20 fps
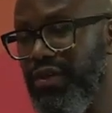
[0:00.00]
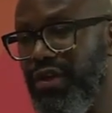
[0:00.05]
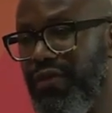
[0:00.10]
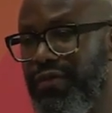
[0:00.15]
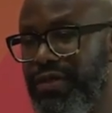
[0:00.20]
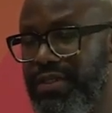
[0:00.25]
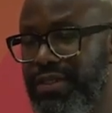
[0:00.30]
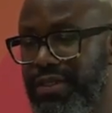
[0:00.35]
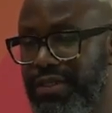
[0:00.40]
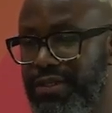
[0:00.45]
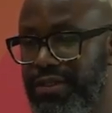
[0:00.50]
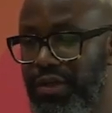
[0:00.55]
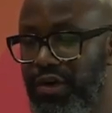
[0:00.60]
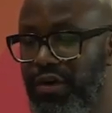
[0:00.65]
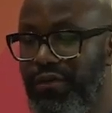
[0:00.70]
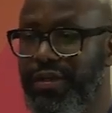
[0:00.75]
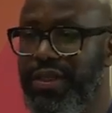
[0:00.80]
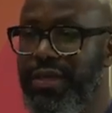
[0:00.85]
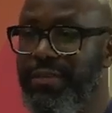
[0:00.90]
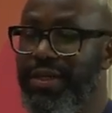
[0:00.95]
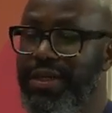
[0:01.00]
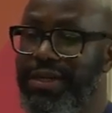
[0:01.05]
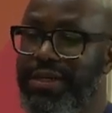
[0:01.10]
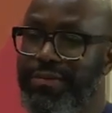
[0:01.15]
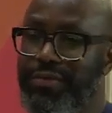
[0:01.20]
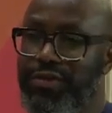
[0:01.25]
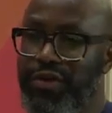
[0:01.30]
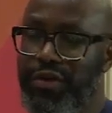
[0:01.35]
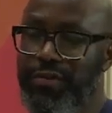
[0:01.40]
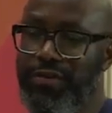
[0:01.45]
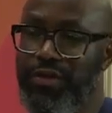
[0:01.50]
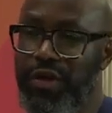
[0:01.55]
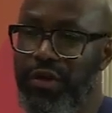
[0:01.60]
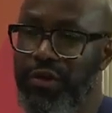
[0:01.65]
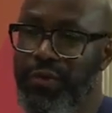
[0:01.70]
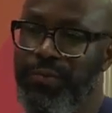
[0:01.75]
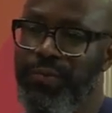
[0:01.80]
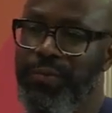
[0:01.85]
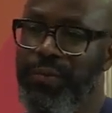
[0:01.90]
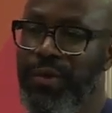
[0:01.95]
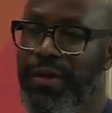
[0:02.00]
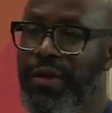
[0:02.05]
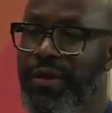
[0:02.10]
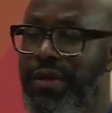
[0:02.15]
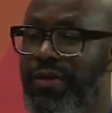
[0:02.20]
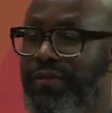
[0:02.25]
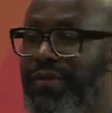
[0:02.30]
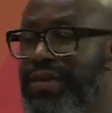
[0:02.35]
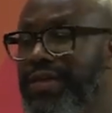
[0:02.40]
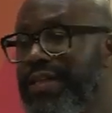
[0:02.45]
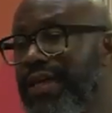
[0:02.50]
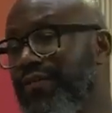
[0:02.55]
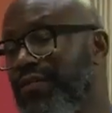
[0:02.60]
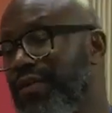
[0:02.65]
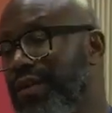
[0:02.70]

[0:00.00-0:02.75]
services over the medium term. So fintech